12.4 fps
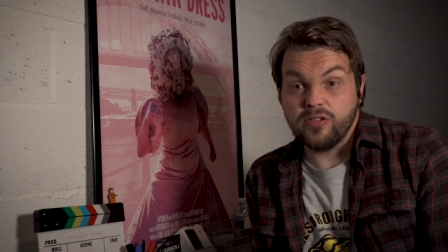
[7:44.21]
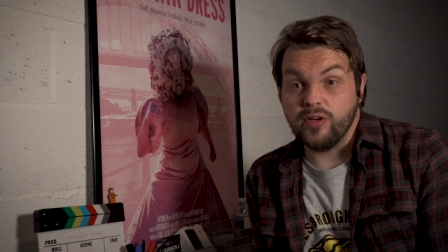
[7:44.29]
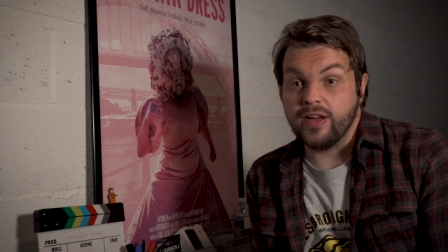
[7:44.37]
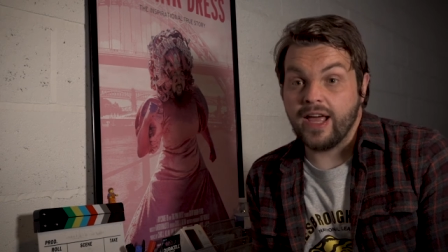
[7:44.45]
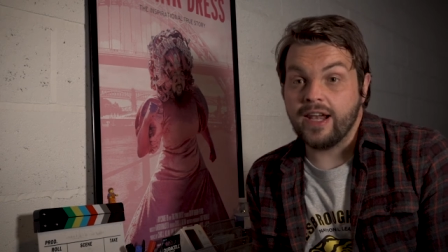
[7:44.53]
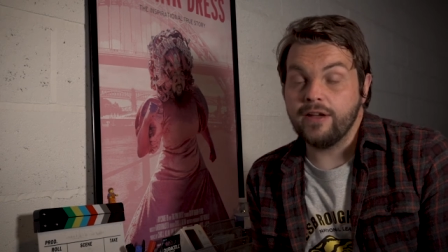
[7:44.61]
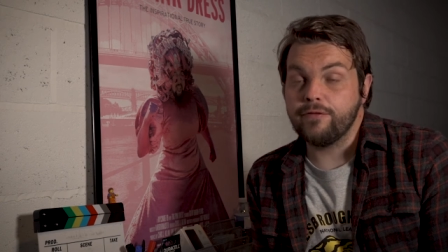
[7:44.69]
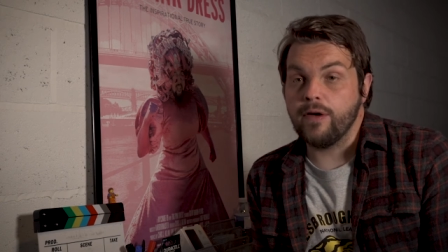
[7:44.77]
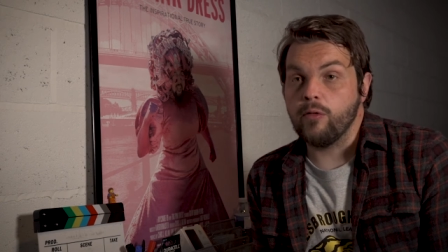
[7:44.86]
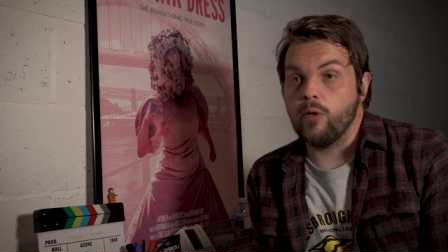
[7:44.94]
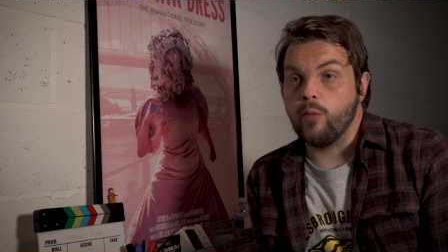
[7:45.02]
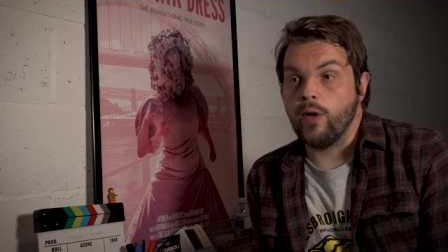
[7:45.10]
So again, if they
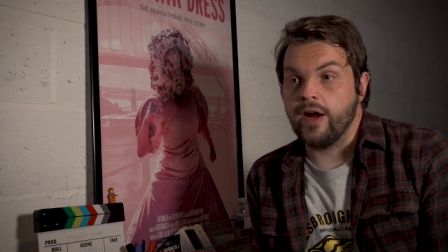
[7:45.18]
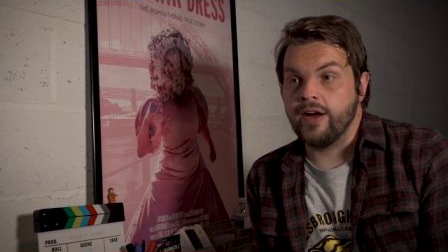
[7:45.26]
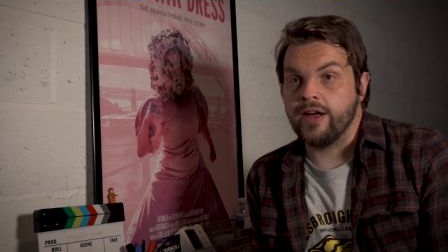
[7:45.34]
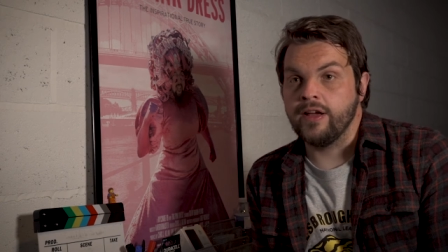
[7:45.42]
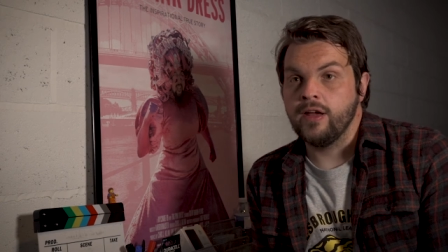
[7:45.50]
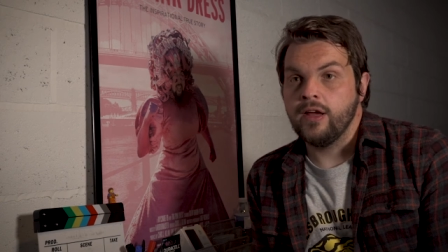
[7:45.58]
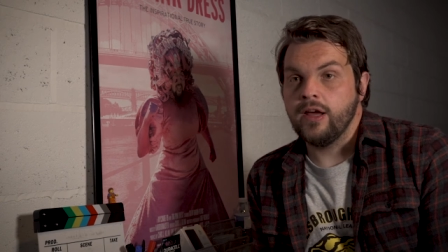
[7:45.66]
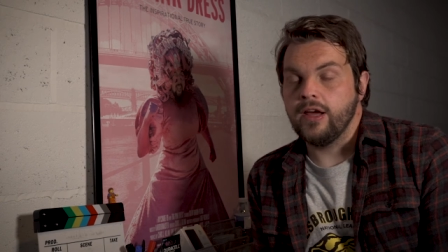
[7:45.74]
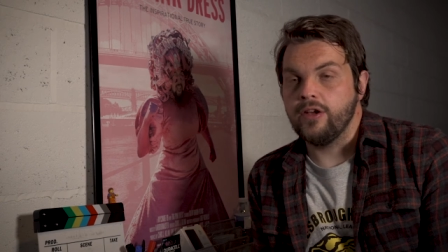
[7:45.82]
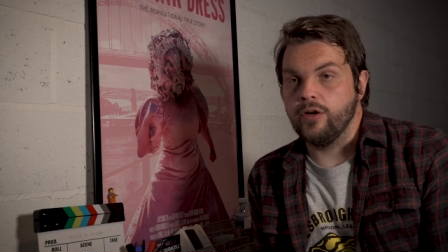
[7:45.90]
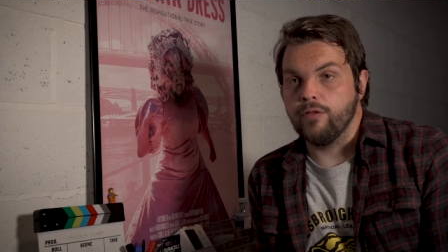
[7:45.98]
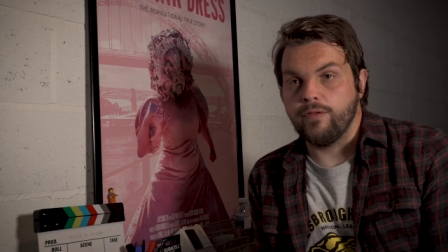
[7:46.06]
were wearing,
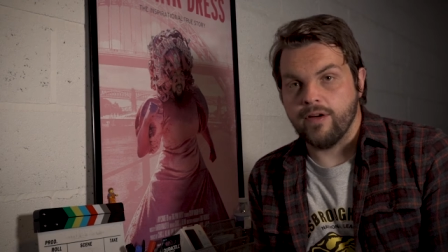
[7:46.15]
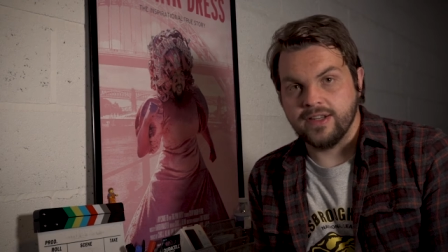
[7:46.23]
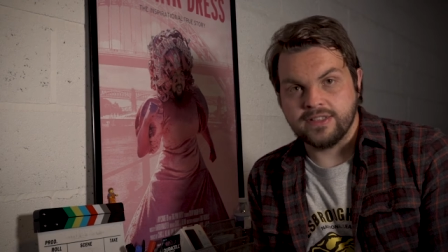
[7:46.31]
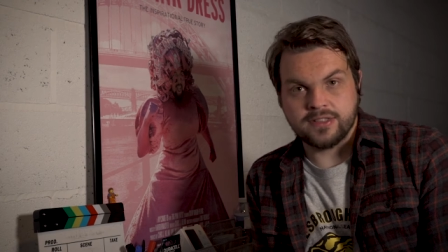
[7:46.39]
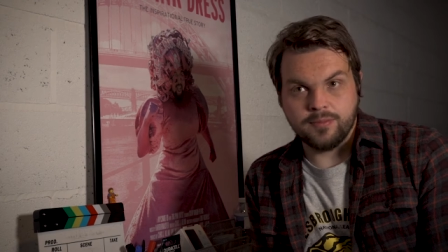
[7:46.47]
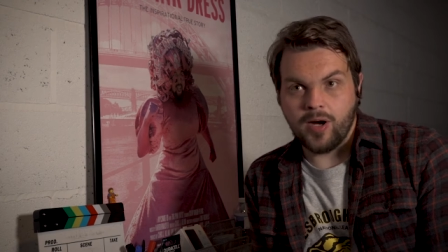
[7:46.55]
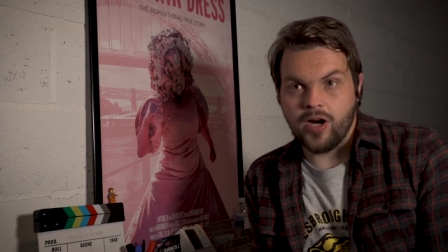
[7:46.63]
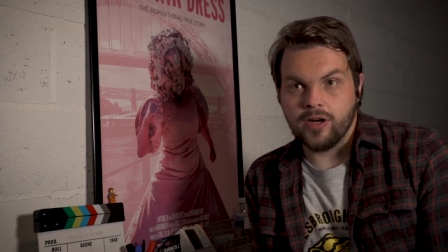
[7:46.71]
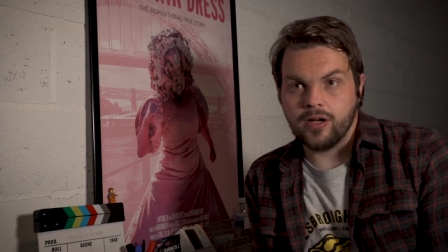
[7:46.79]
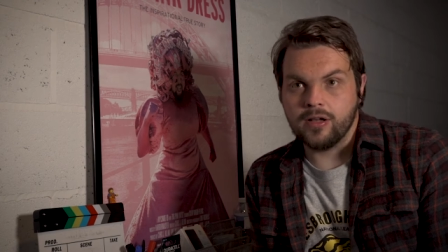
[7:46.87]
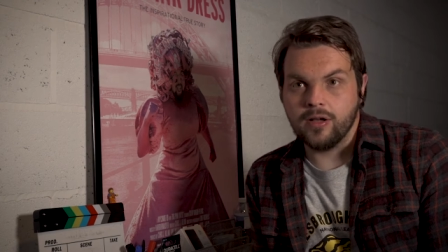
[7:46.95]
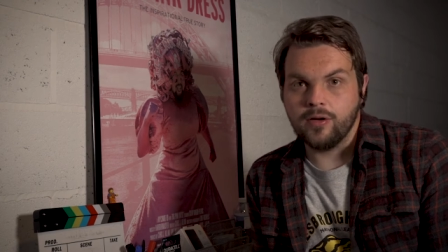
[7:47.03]
you know, very
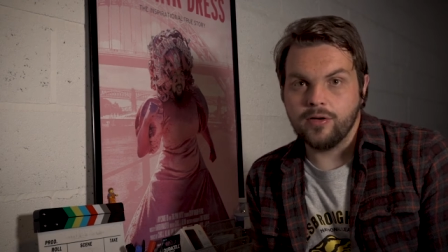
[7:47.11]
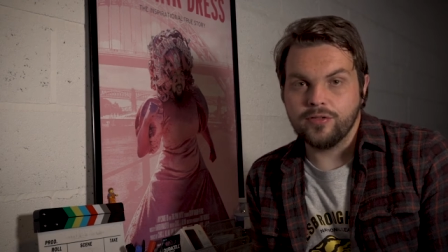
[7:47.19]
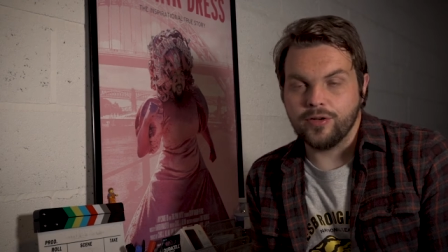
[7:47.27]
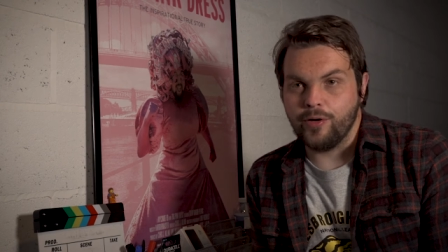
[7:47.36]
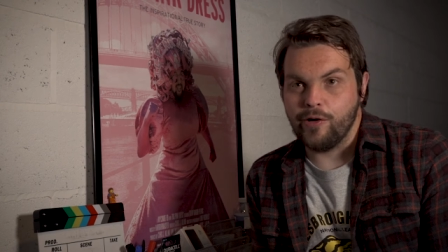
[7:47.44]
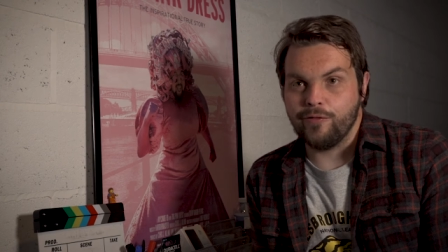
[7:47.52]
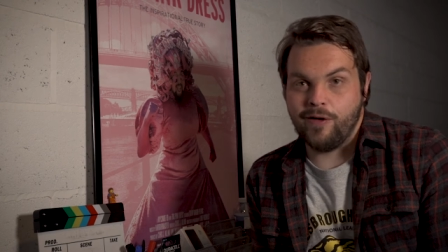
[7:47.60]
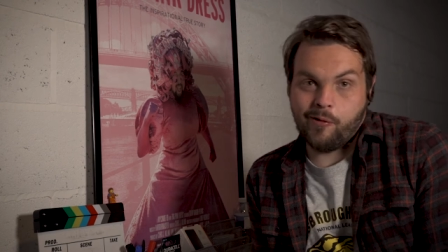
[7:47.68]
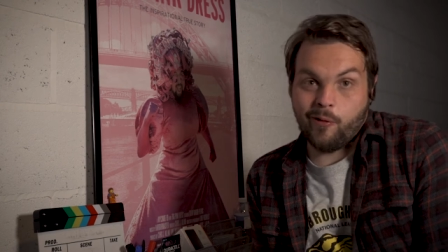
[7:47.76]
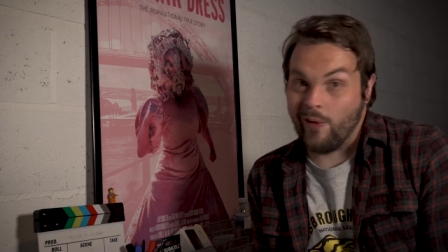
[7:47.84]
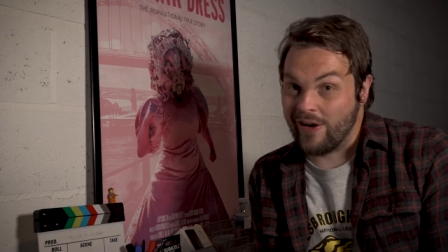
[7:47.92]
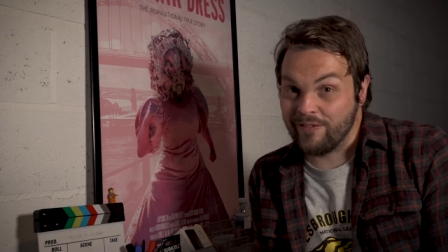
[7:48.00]
smart clothes, or if they
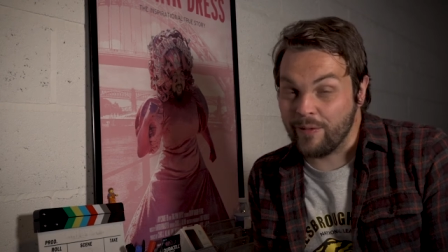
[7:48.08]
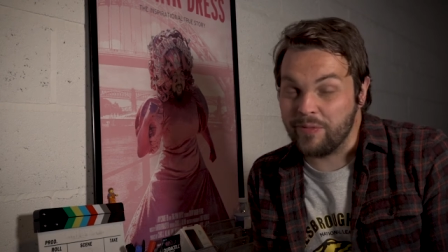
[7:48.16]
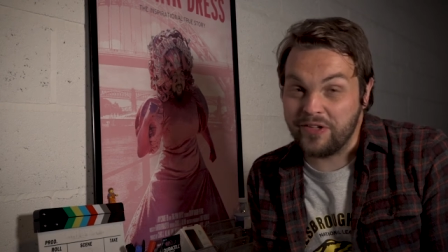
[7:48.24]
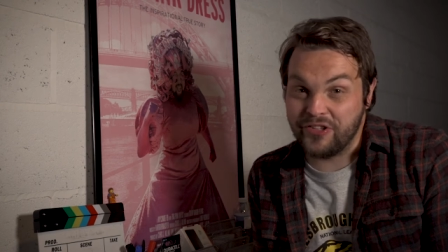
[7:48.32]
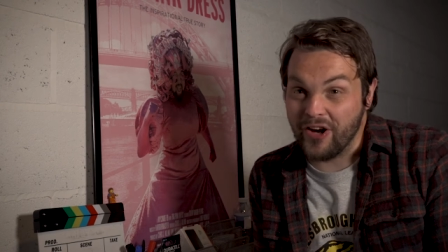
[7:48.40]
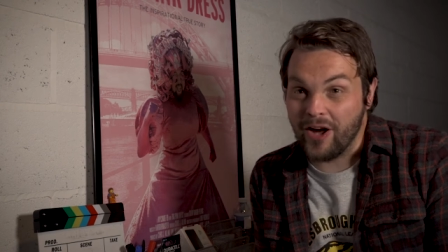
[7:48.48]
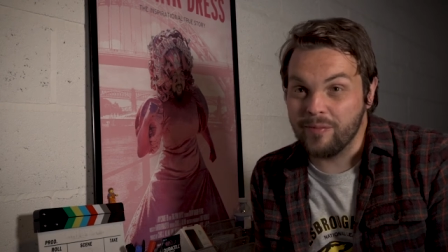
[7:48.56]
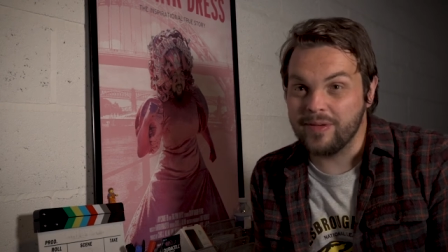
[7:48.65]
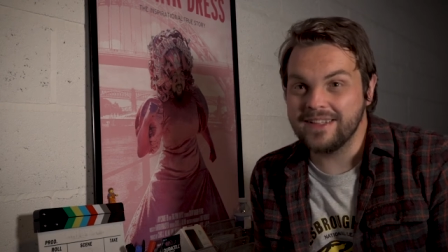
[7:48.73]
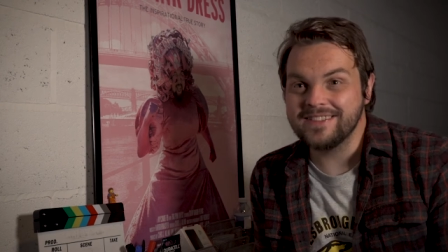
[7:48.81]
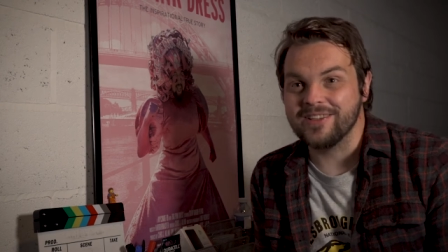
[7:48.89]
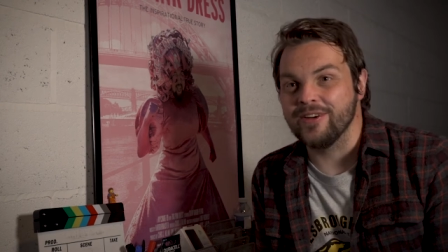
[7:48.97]
were wearing their
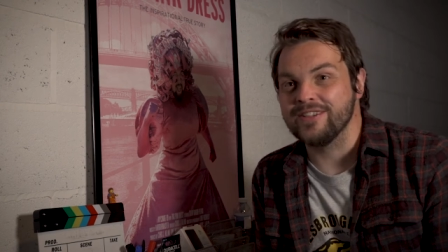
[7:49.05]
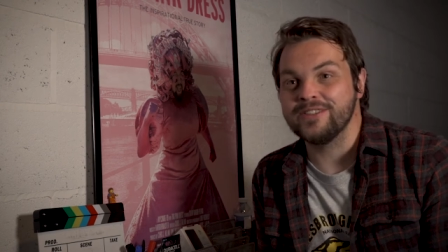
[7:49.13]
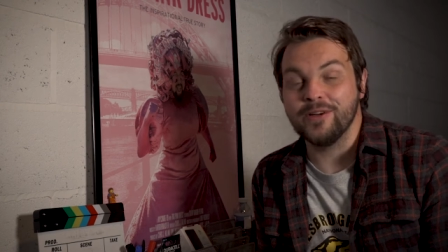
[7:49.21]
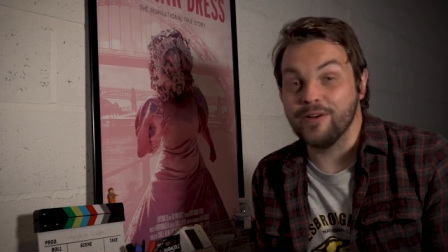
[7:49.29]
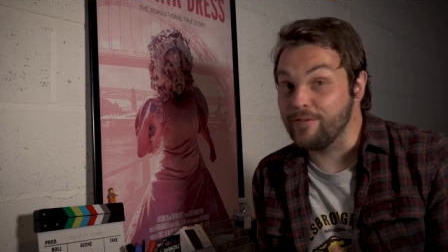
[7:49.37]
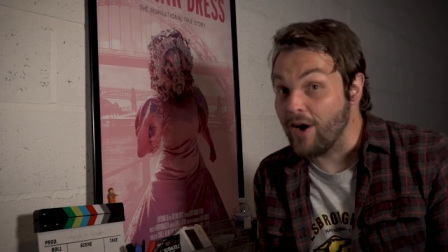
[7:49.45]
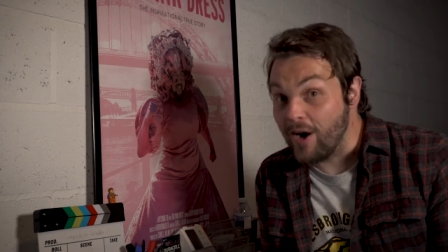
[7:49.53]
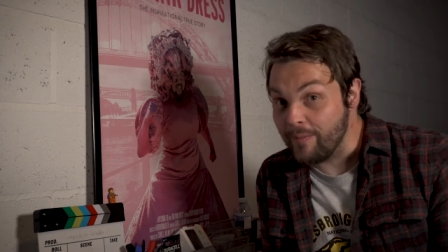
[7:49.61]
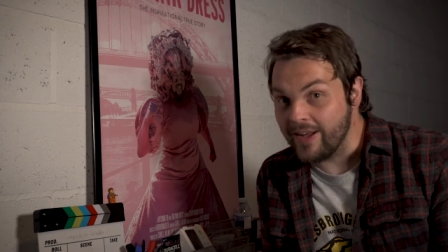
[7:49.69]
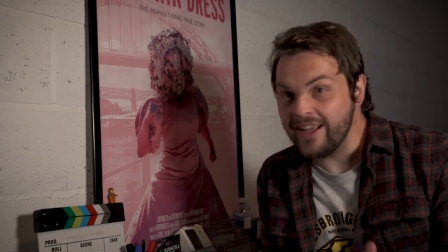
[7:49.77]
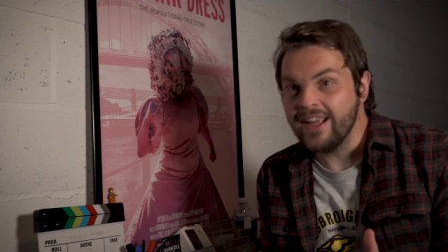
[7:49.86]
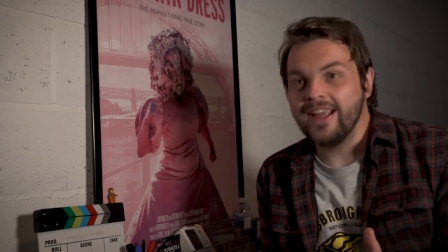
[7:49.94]
pajamas or a suit of
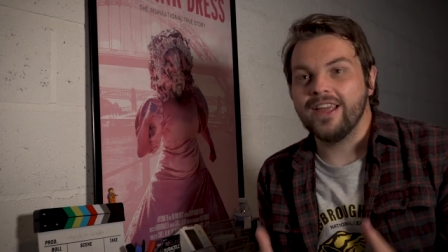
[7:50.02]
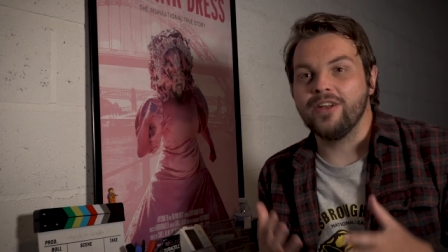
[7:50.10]
armor,